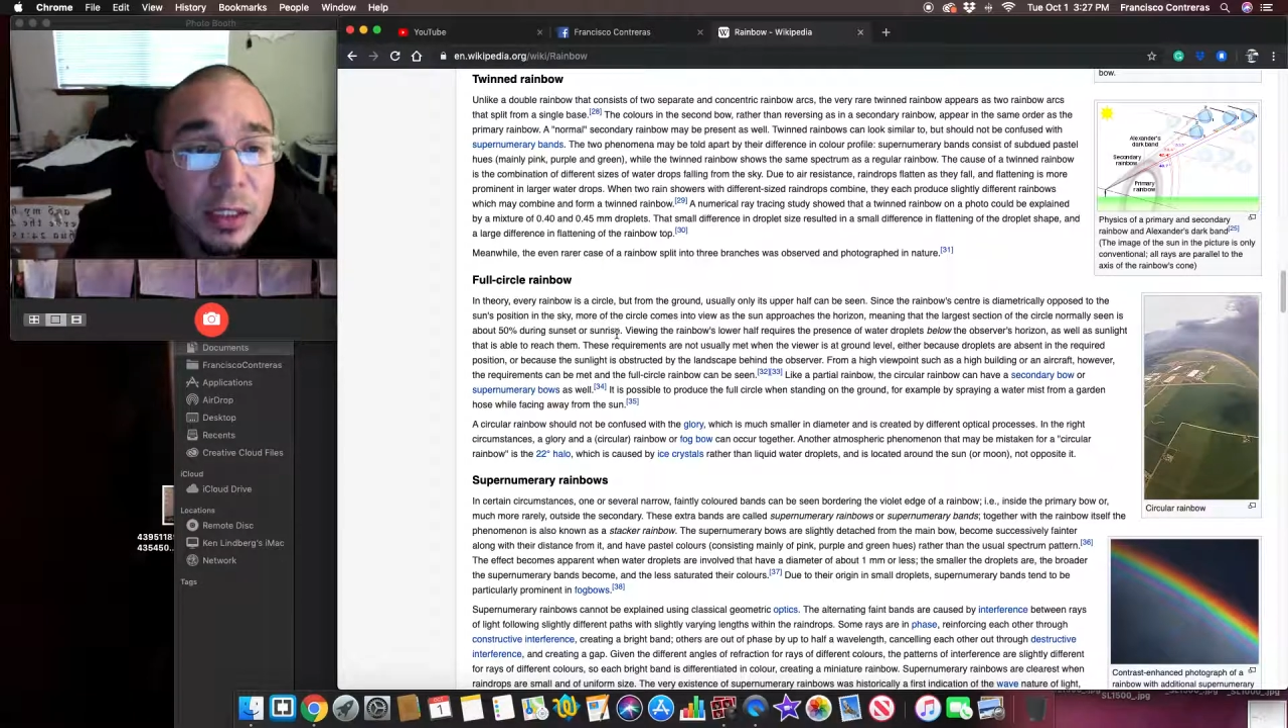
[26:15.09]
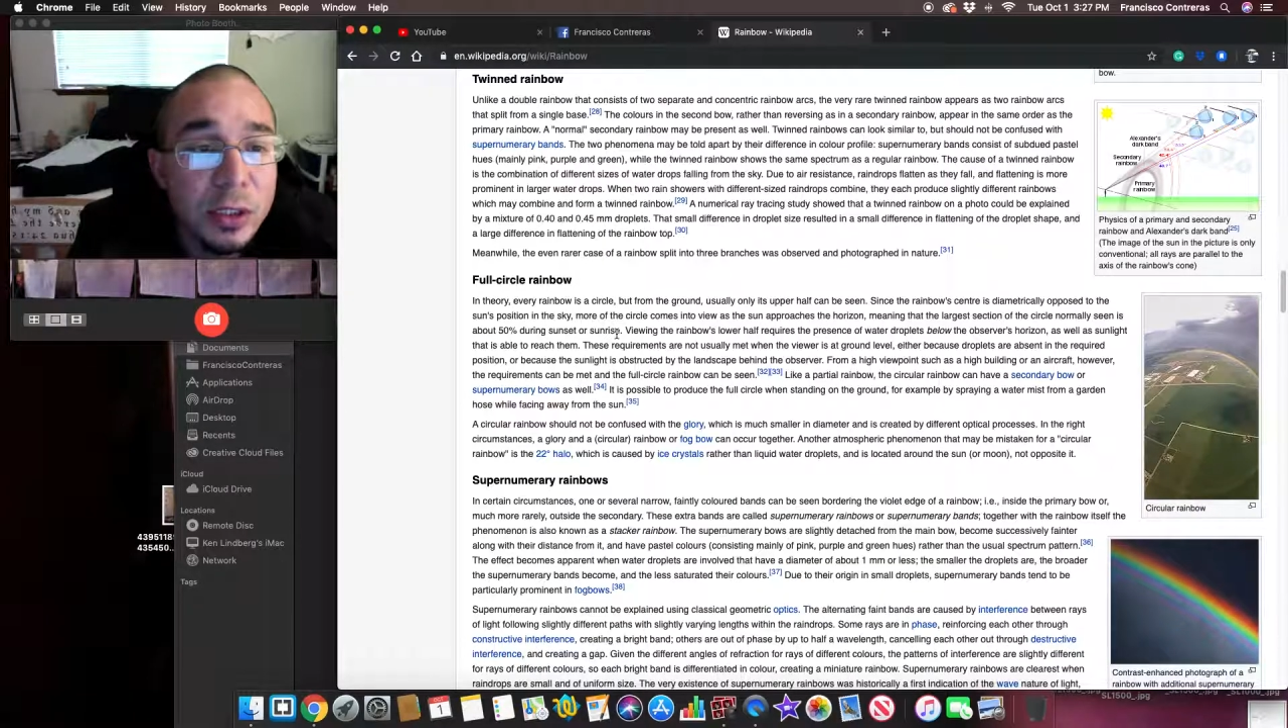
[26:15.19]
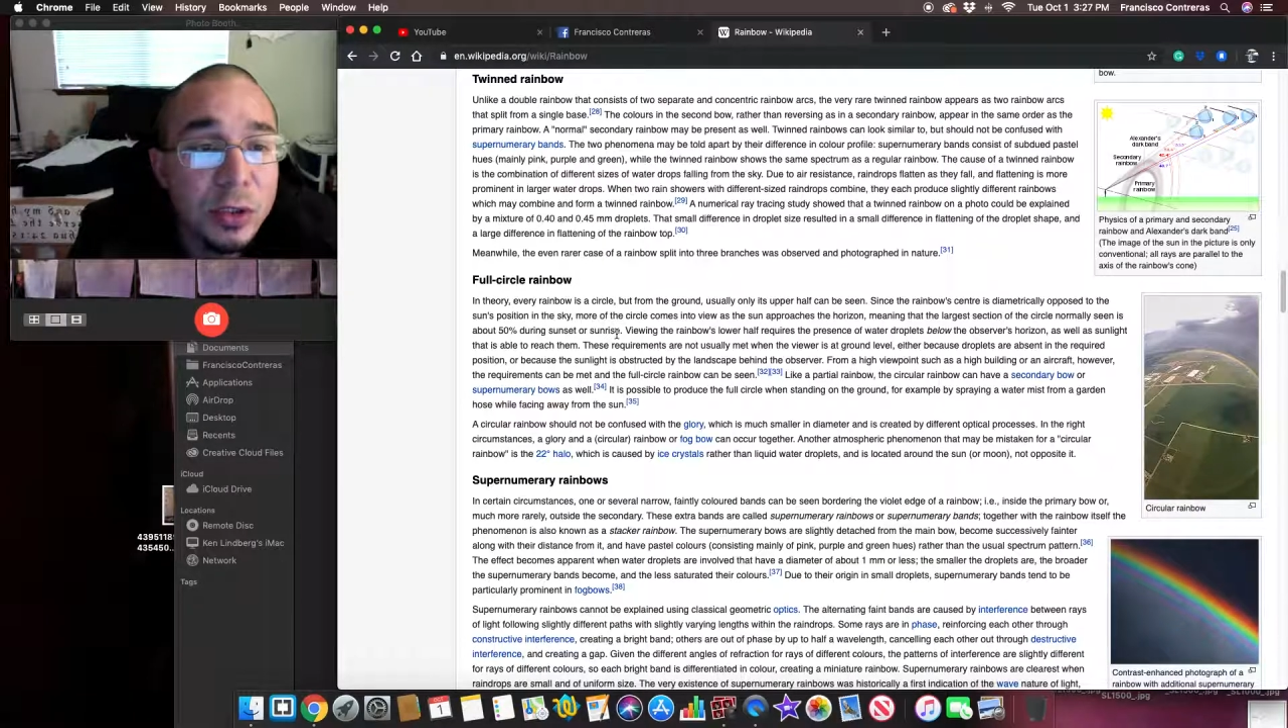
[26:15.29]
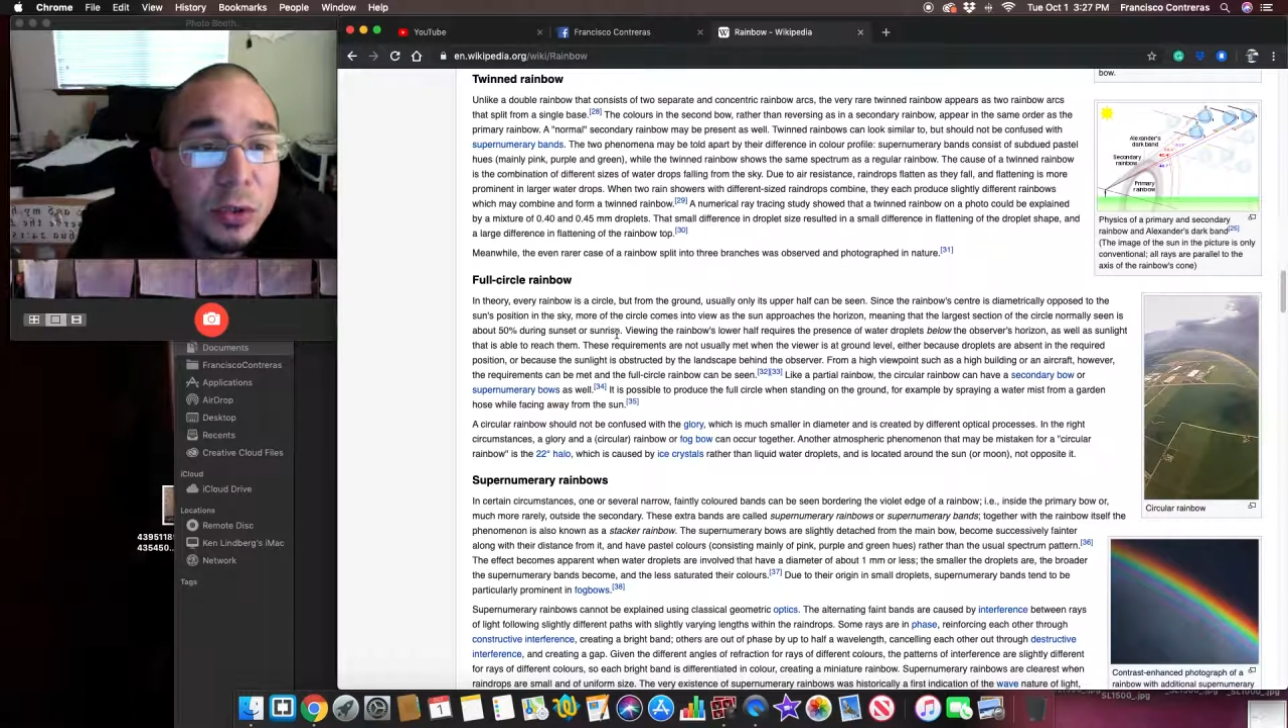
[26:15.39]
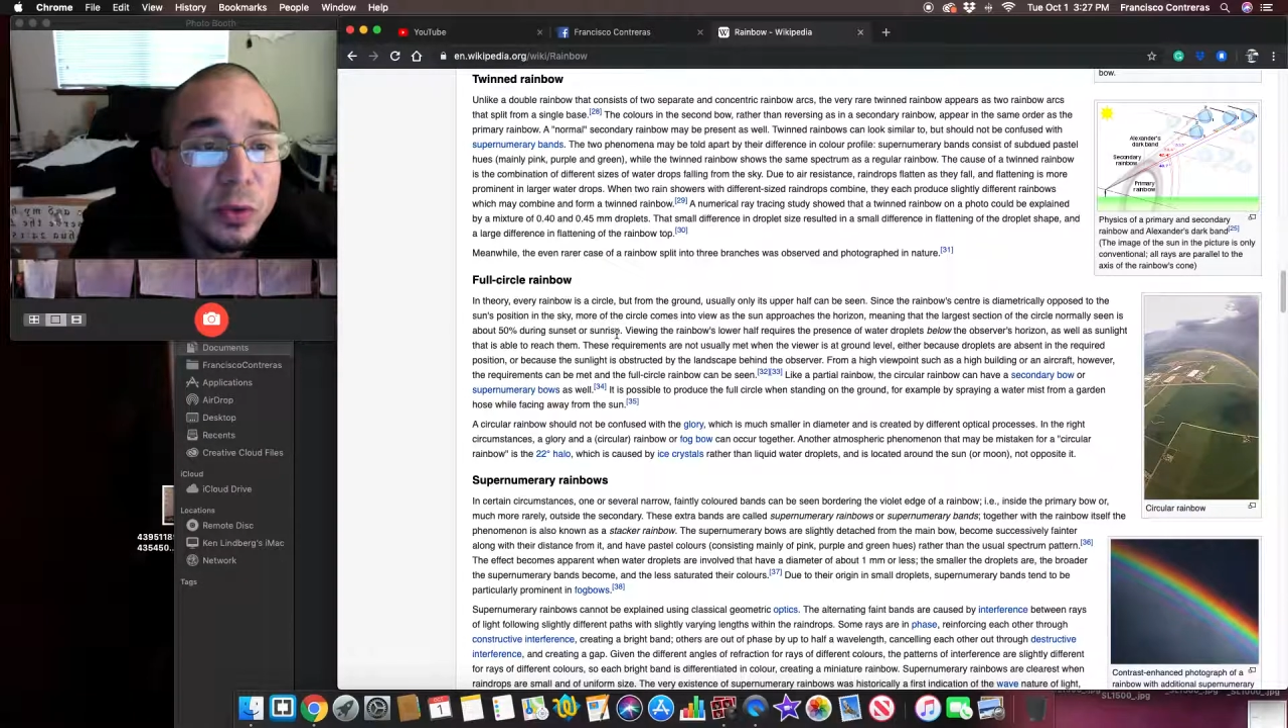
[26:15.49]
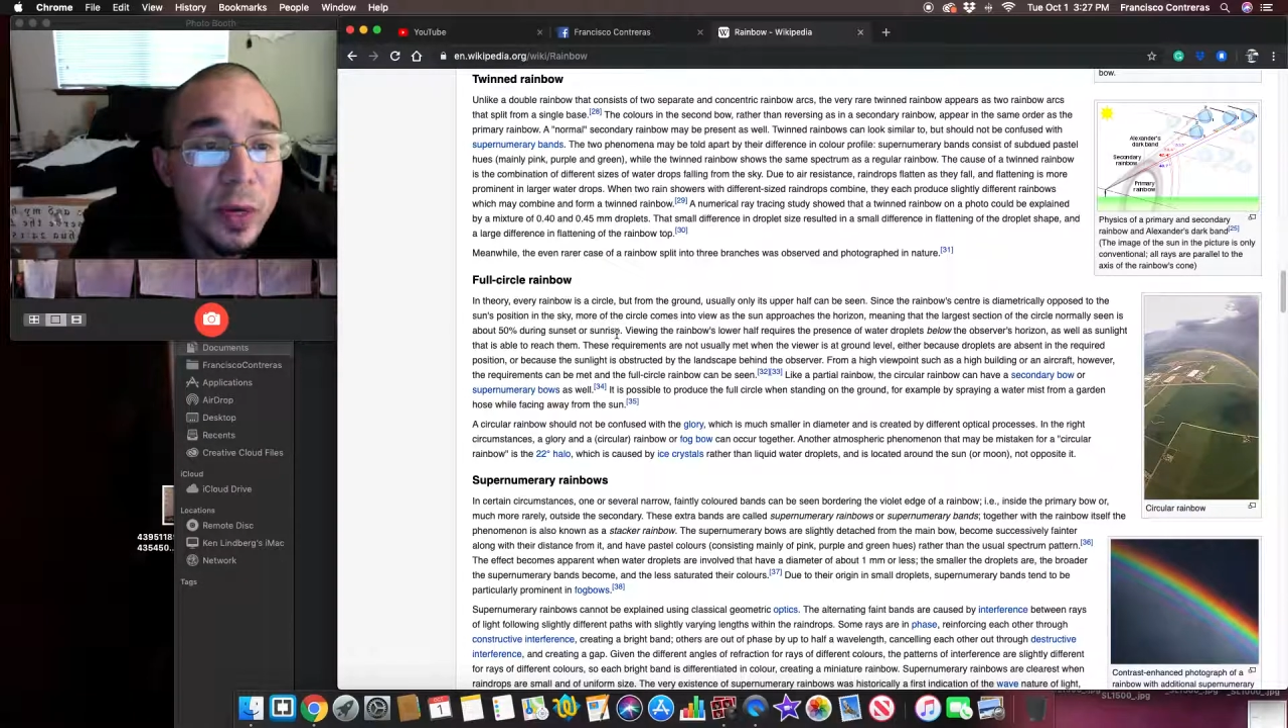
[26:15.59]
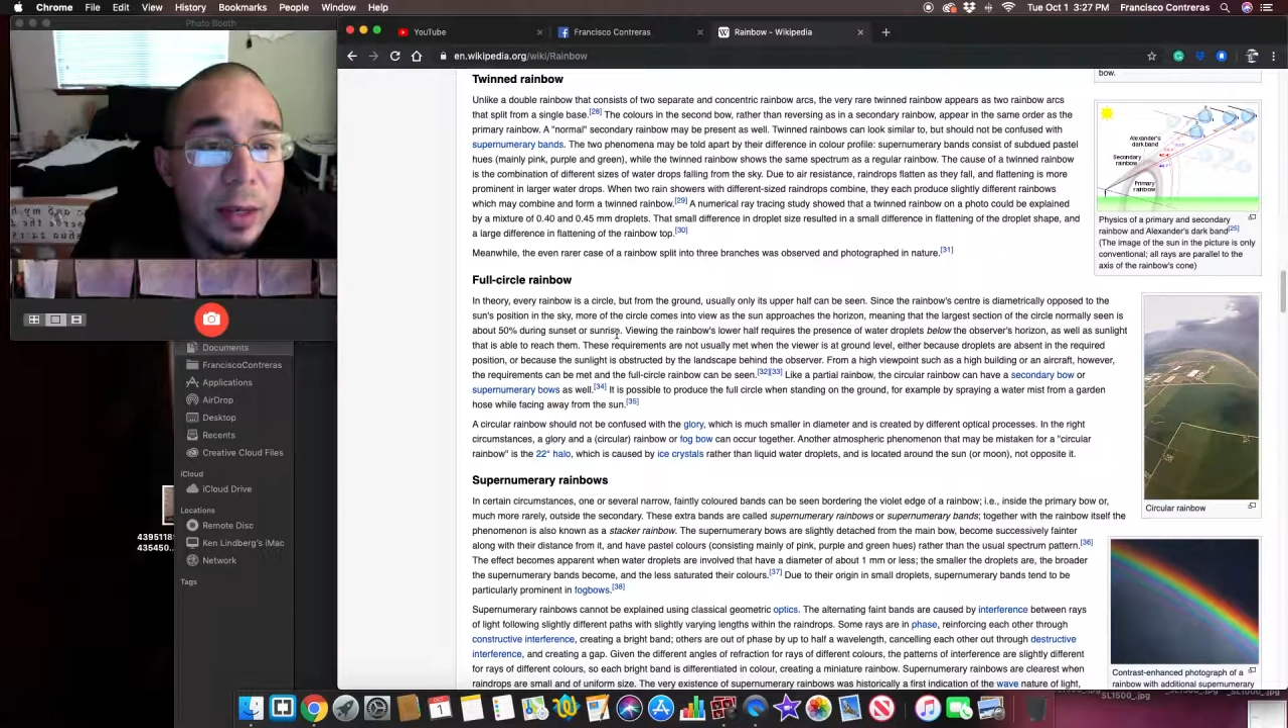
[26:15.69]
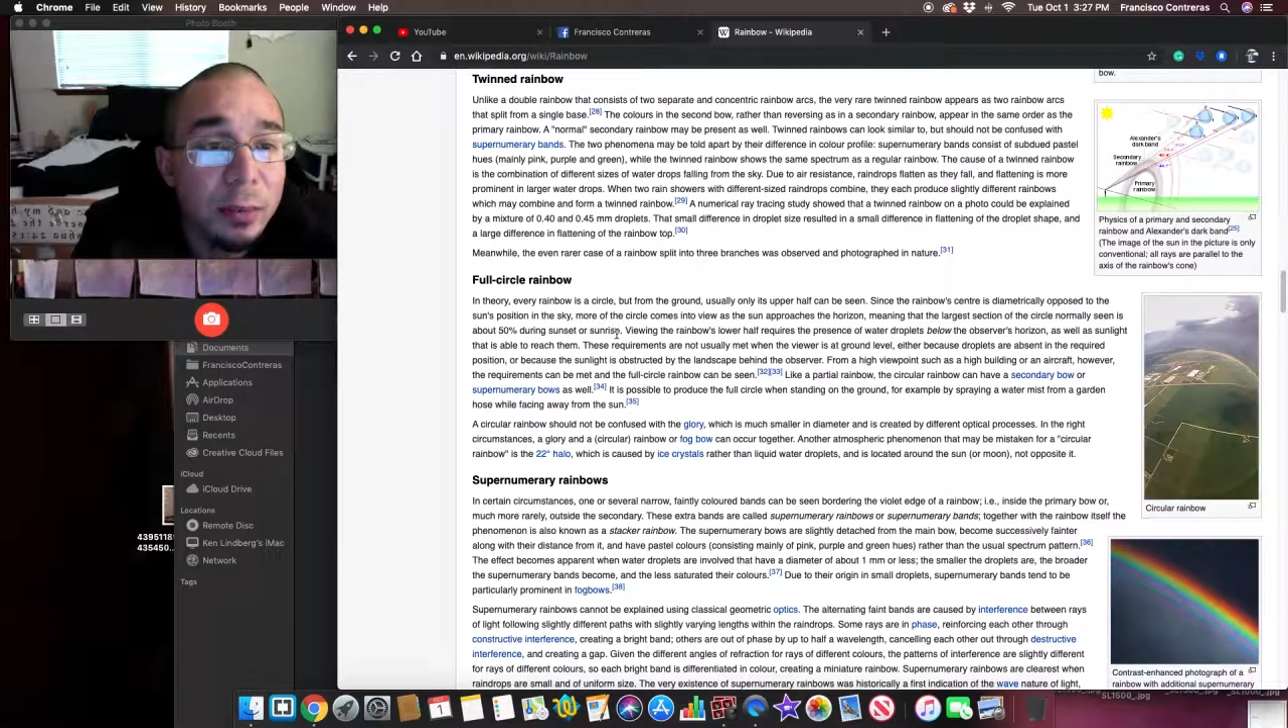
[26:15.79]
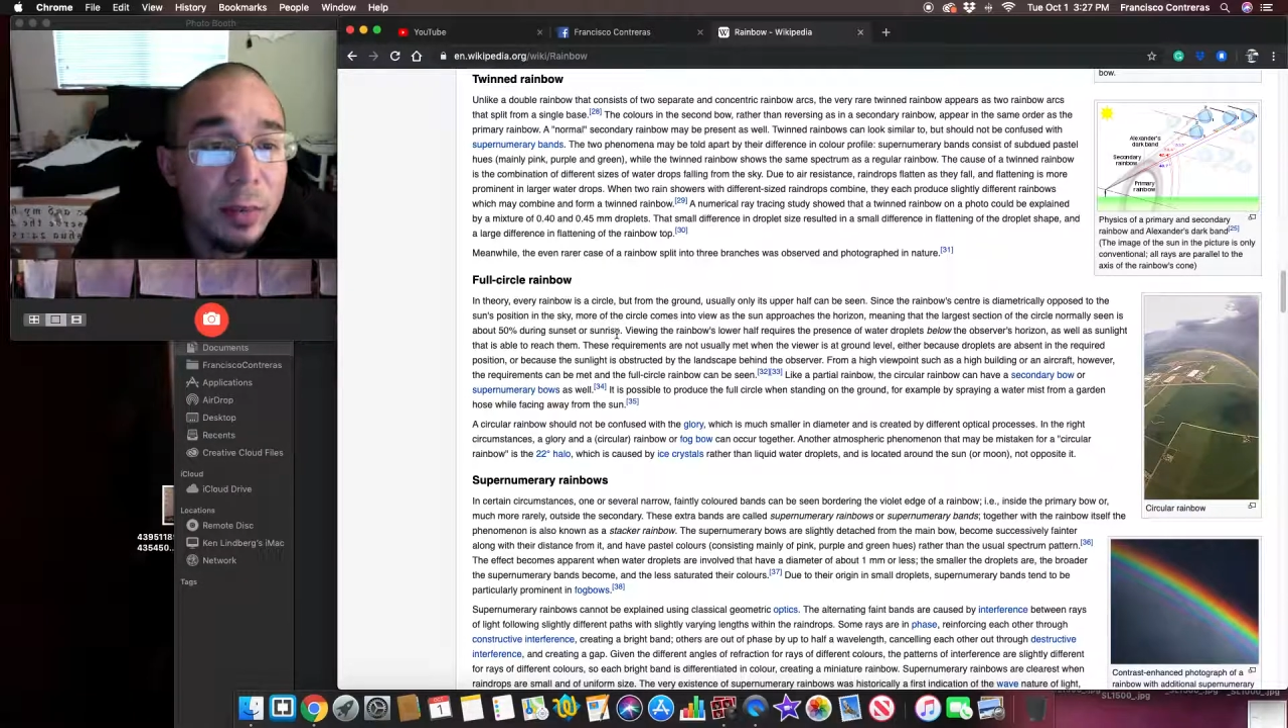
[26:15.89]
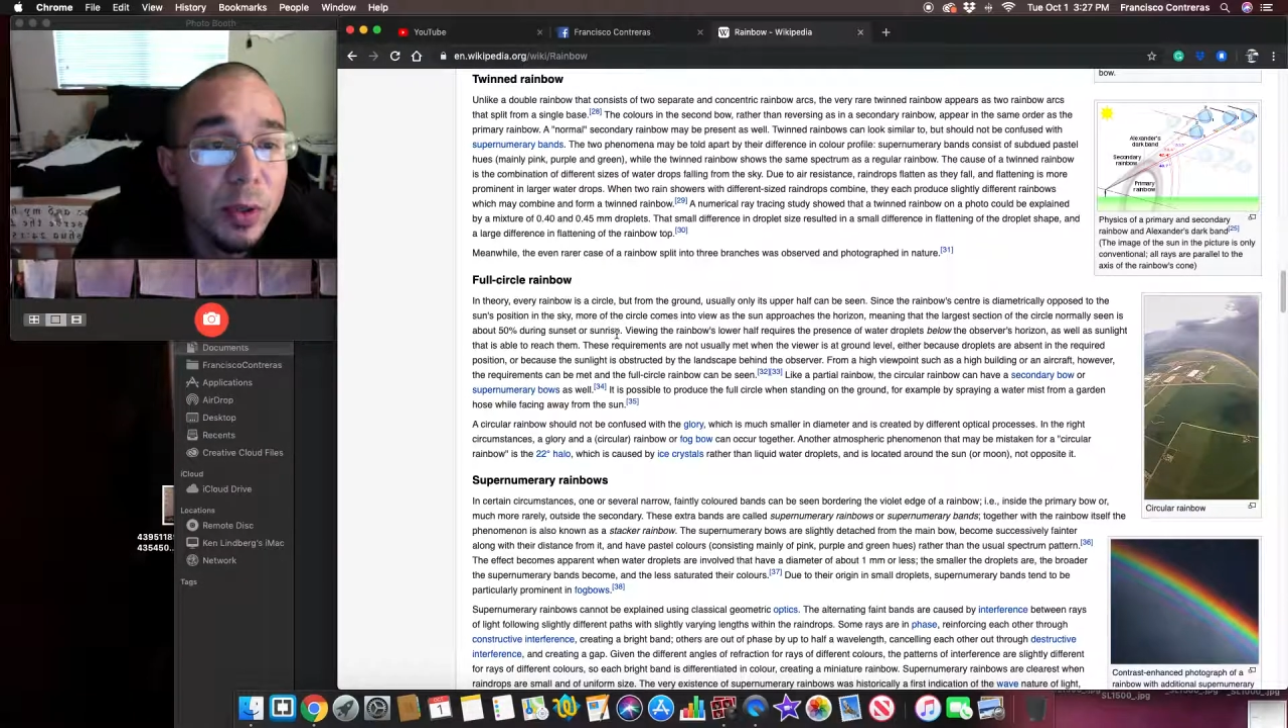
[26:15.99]
two
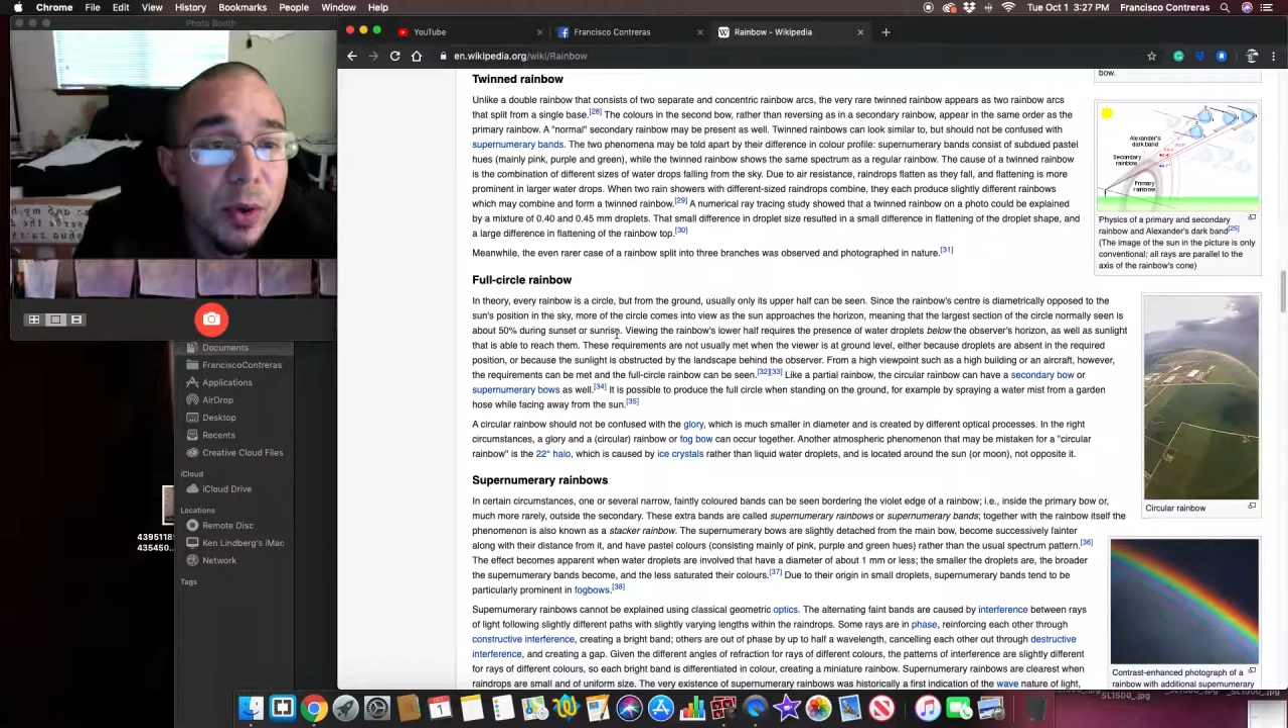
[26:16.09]
rainbow